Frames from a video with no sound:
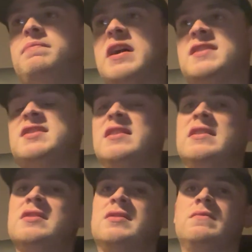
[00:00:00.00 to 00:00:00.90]

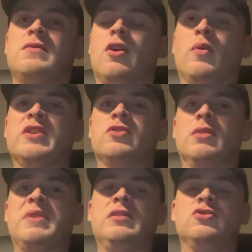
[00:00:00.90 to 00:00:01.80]
Berrettini's always going
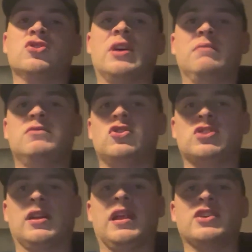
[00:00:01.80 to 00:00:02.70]
to be just
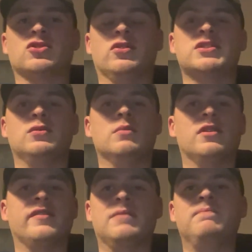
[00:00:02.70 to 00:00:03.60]
a class or two
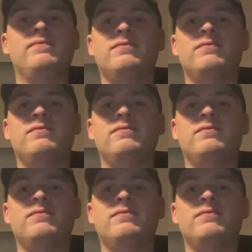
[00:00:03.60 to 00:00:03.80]
above him.